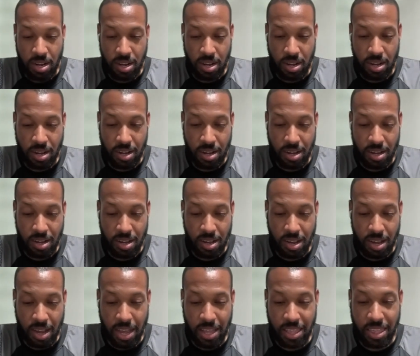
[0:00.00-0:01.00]

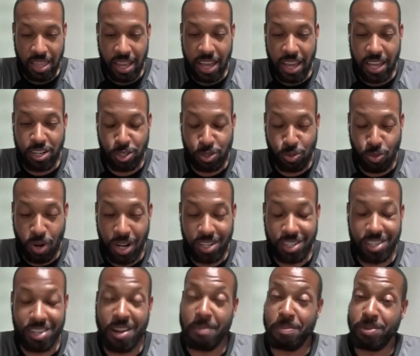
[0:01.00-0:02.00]
I think I had just
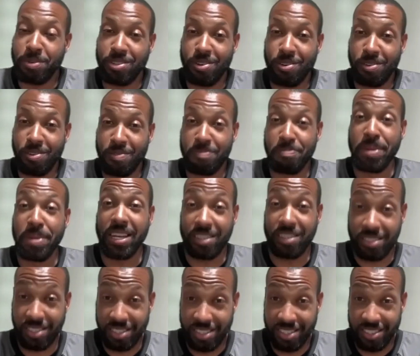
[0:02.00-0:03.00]
watched an episode of
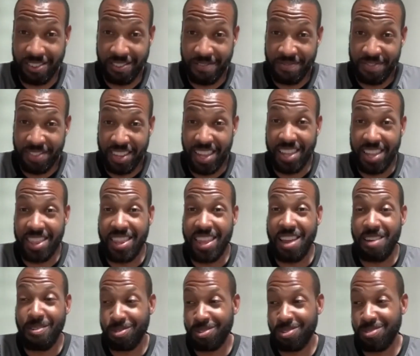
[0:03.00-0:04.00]
Minx, and
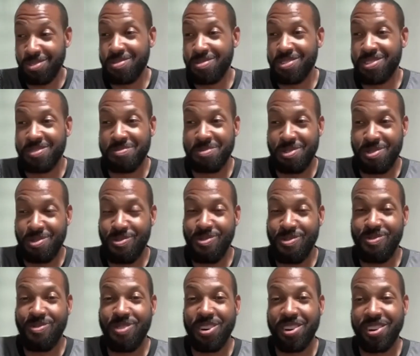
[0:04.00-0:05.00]
they were doing some
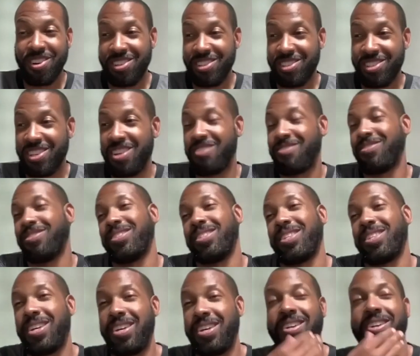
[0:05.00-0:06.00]
cool wonners, and I was
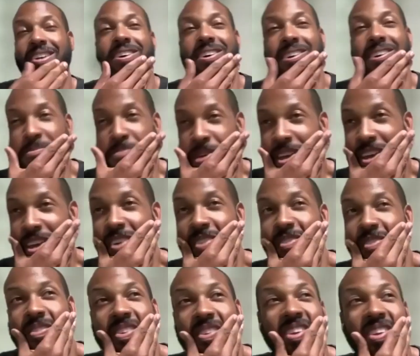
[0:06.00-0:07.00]
like, oh
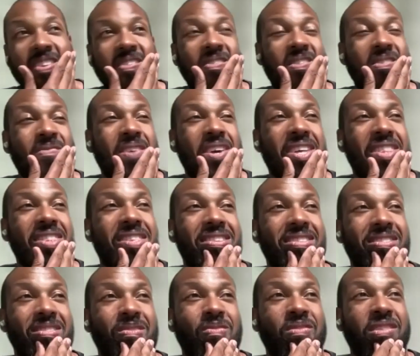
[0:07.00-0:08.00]
man, what if we made
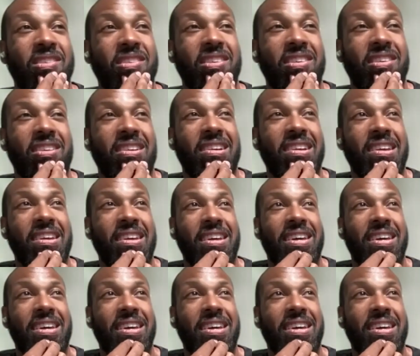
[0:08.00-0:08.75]
this a wonner?